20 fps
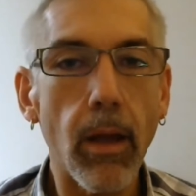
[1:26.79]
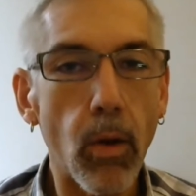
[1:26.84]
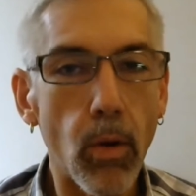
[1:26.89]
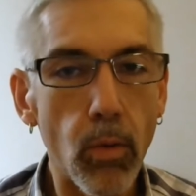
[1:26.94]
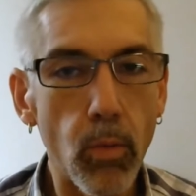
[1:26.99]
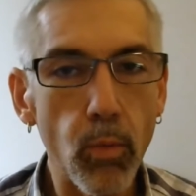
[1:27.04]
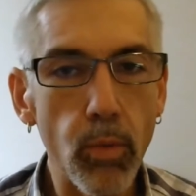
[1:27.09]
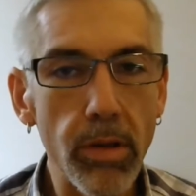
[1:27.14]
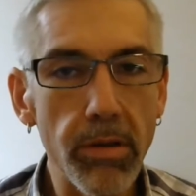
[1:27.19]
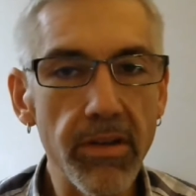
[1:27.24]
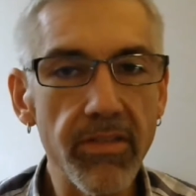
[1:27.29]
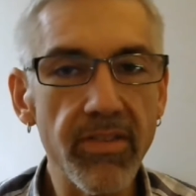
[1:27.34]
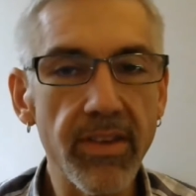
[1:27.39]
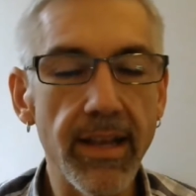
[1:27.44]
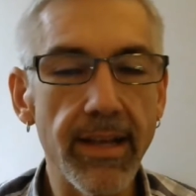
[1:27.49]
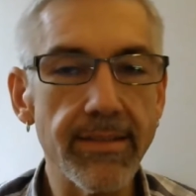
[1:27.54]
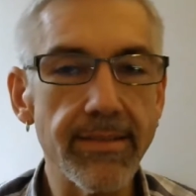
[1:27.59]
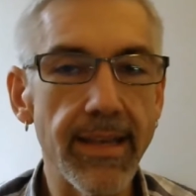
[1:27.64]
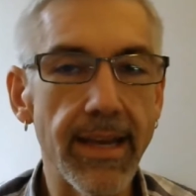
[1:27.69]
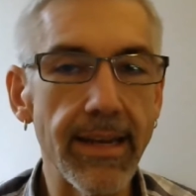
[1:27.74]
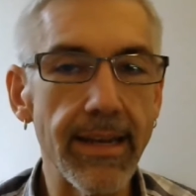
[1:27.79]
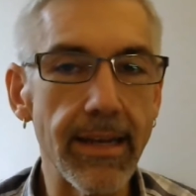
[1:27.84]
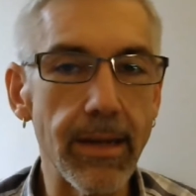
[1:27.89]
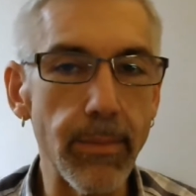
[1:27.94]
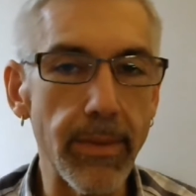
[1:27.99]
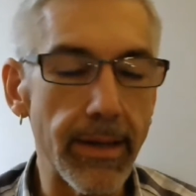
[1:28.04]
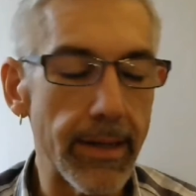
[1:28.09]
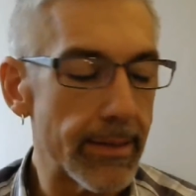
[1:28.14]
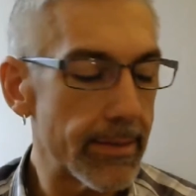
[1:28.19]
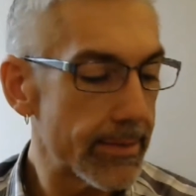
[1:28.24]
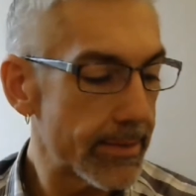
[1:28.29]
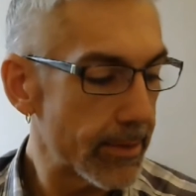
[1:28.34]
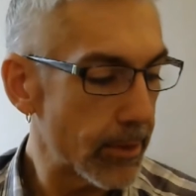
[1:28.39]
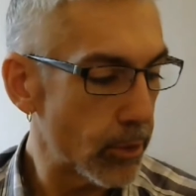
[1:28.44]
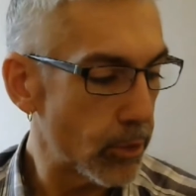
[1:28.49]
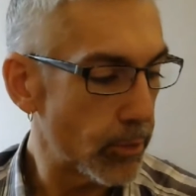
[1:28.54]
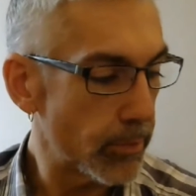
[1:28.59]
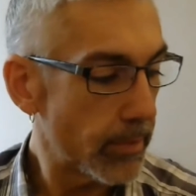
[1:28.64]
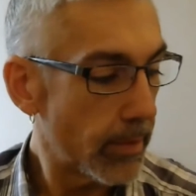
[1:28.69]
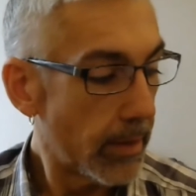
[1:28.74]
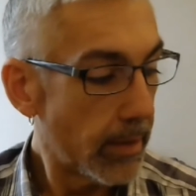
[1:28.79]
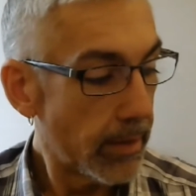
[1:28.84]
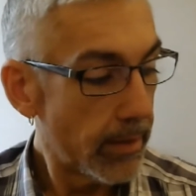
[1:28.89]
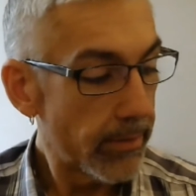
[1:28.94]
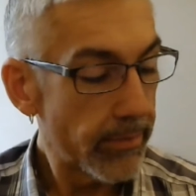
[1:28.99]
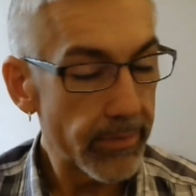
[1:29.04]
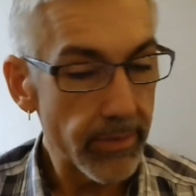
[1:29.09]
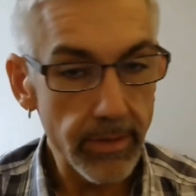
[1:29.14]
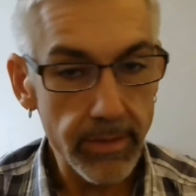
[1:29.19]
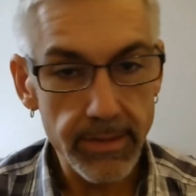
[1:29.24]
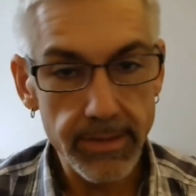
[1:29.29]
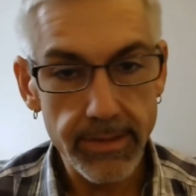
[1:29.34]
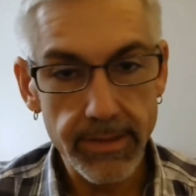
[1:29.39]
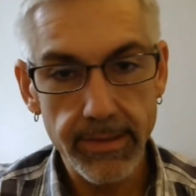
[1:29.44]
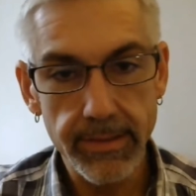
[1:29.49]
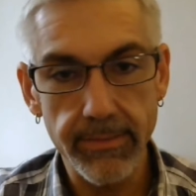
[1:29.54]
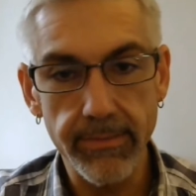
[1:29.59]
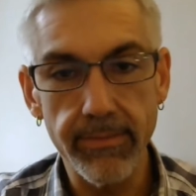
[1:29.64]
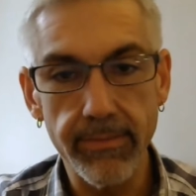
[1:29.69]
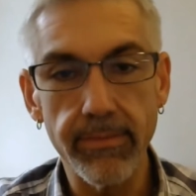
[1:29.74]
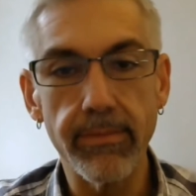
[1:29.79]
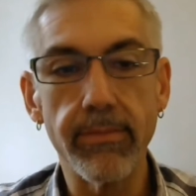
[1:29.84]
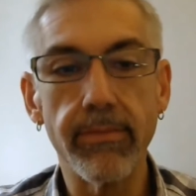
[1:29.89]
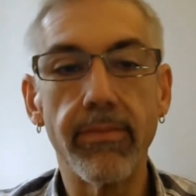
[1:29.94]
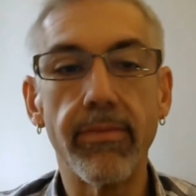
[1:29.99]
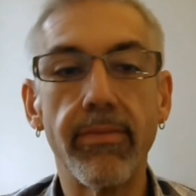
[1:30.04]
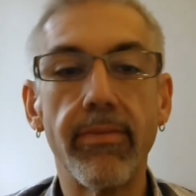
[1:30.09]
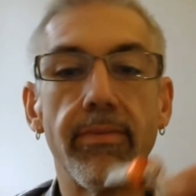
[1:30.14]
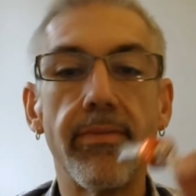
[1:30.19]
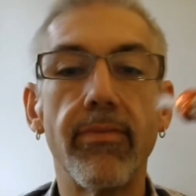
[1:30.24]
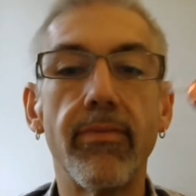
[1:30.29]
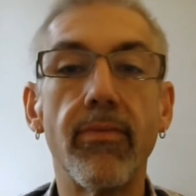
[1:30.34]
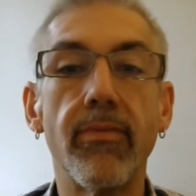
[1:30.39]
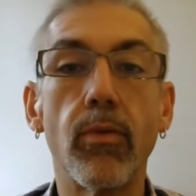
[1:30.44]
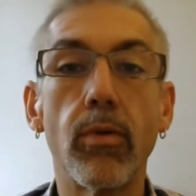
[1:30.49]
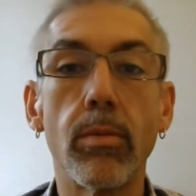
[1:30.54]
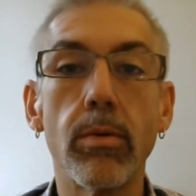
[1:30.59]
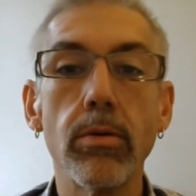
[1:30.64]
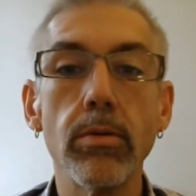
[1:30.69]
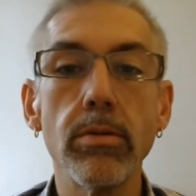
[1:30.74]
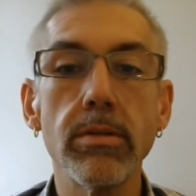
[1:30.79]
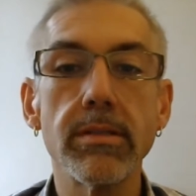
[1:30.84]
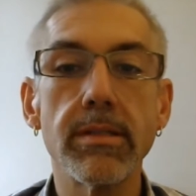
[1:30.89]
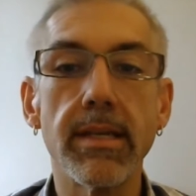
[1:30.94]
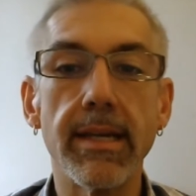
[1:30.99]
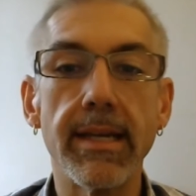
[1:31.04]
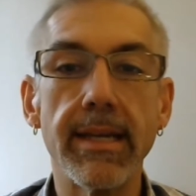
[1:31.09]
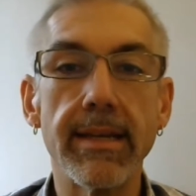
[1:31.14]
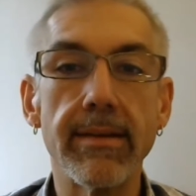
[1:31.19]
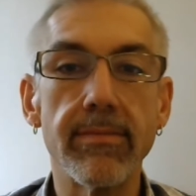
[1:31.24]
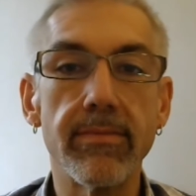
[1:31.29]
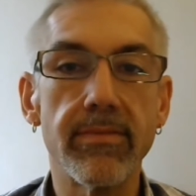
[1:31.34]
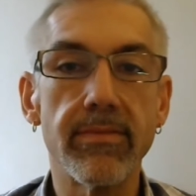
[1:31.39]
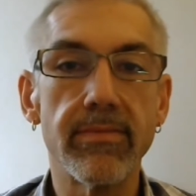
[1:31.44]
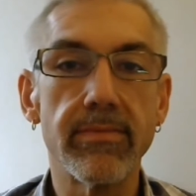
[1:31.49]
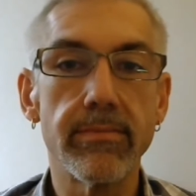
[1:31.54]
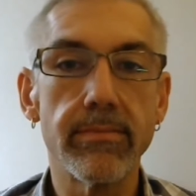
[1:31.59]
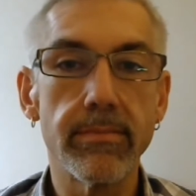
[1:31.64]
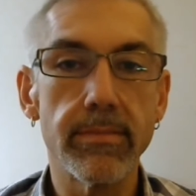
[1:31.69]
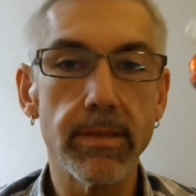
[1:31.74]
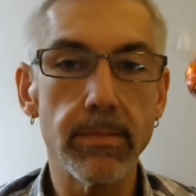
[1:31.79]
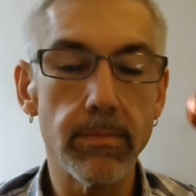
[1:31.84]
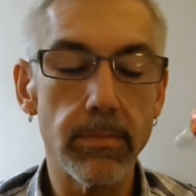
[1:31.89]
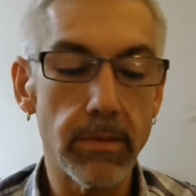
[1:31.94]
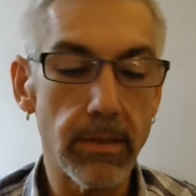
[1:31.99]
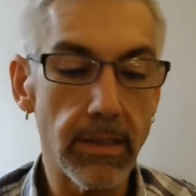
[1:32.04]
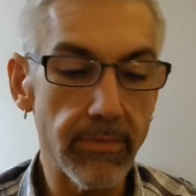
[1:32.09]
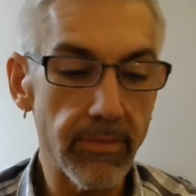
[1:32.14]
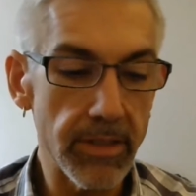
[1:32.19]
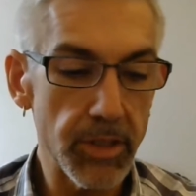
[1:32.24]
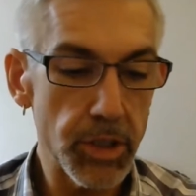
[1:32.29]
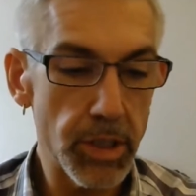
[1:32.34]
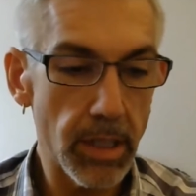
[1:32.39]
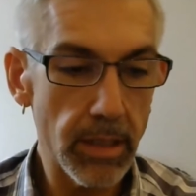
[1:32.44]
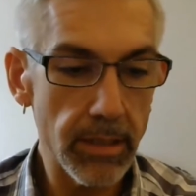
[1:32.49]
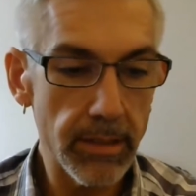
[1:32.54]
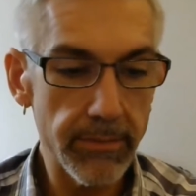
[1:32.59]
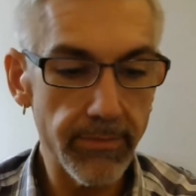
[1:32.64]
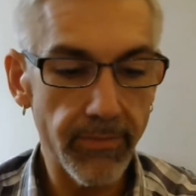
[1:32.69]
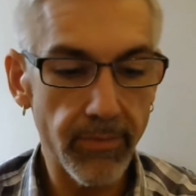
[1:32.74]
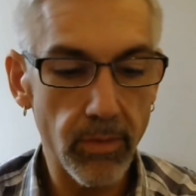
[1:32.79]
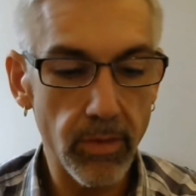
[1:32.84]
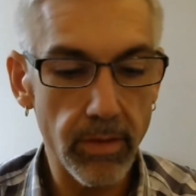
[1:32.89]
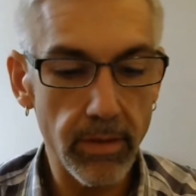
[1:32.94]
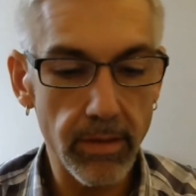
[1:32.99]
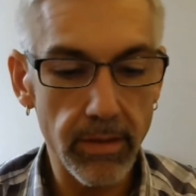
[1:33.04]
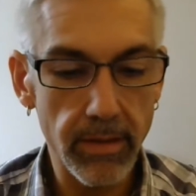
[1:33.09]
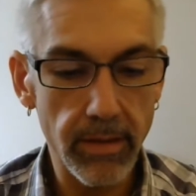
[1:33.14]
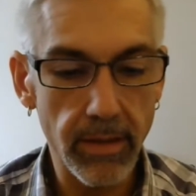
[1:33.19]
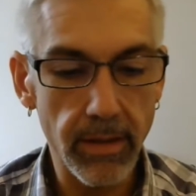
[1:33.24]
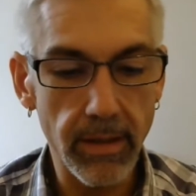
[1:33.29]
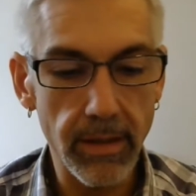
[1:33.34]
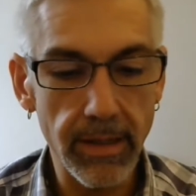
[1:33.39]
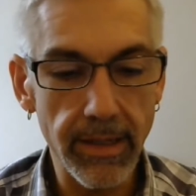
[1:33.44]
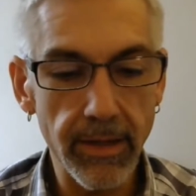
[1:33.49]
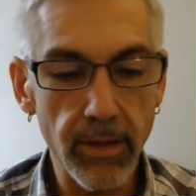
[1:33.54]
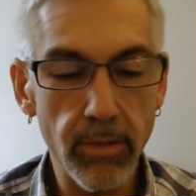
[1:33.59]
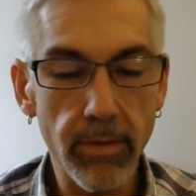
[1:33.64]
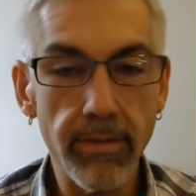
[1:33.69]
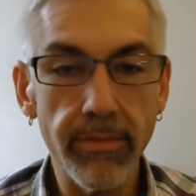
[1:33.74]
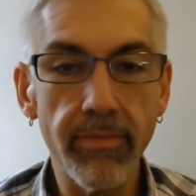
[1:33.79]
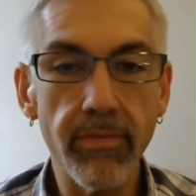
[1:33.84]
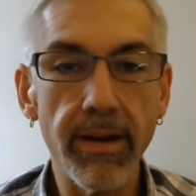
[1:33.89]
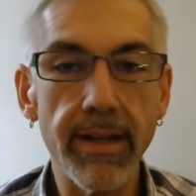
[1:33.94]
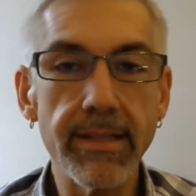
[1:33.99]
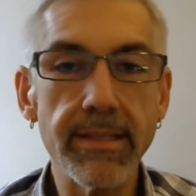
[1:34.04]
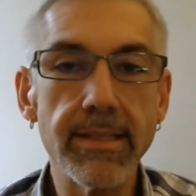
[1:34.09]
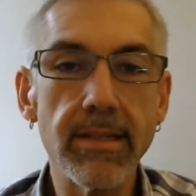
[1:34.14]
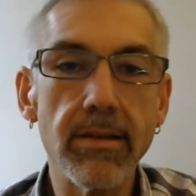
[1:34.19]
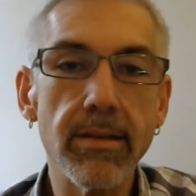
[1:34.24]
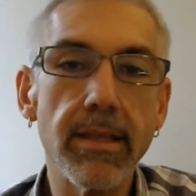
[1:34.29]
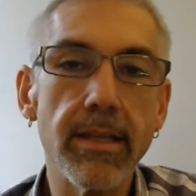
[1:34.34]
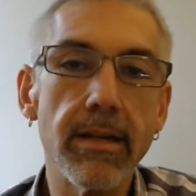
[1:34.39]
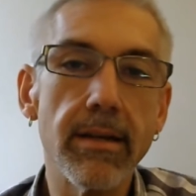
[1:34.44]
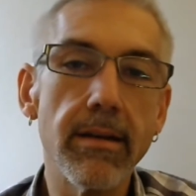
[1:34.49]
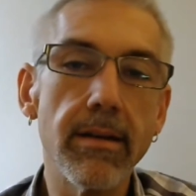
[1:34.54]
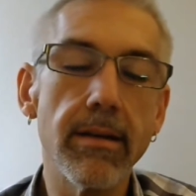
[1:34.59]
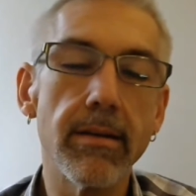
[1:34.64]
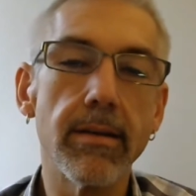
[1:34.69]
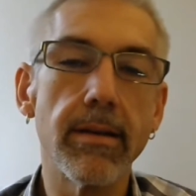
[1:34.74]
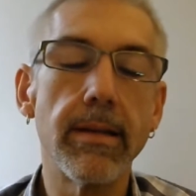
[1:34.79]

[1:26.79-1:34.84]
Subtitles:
We'll discuss that in a minute. So first and foremost, I have some lovely chocolate for our Lindor friends out there.